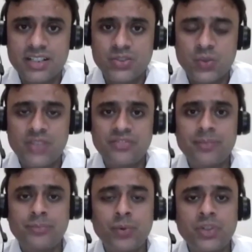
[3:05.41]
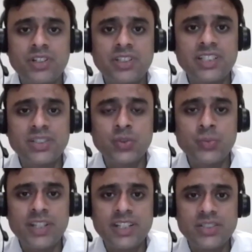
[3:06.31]
So, if we put these two
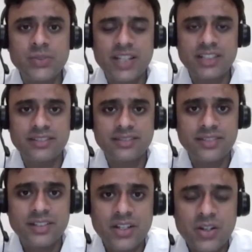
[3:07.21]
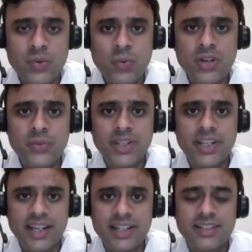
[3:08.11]
meanings together, what we
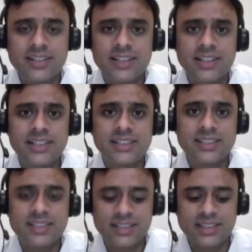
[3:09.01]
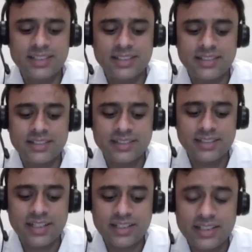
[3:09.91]
get is
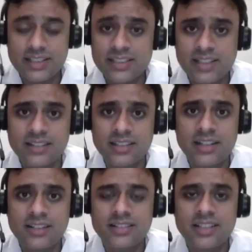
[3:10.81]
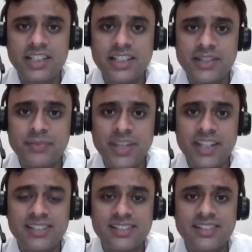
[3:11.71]
that sadhana really
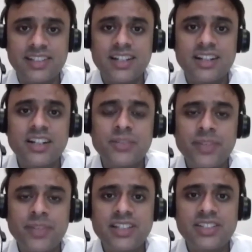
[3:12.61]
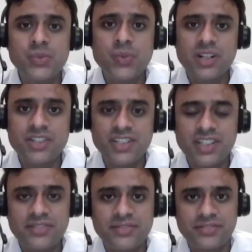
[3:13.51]
means a means to
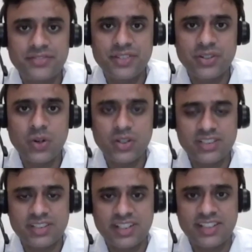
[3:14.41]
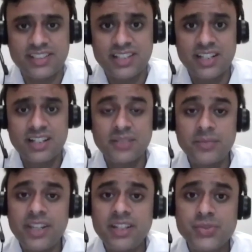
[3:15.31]
achieve God's grace, a
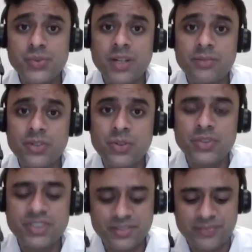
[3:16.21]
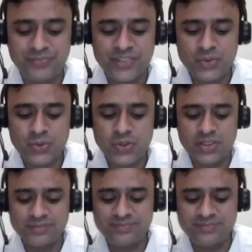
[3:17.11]
means to come closer to God.